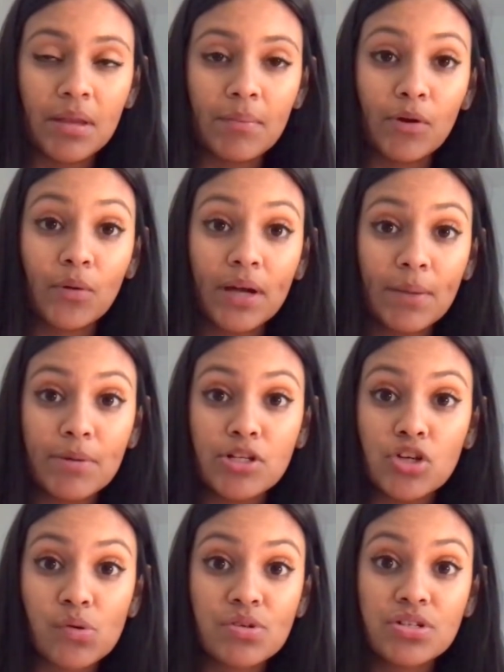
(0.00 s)
I'm like, okay, but
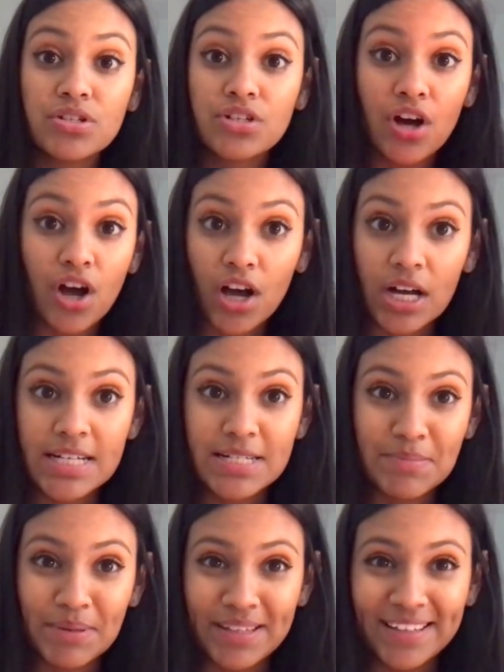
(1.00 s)
don't talk
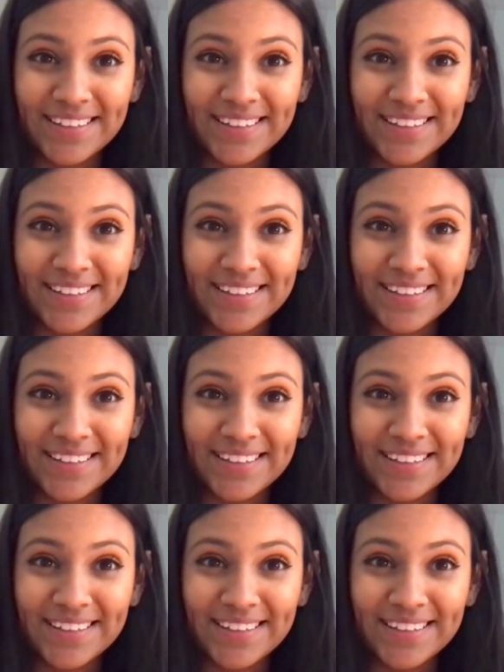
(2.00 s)
to me.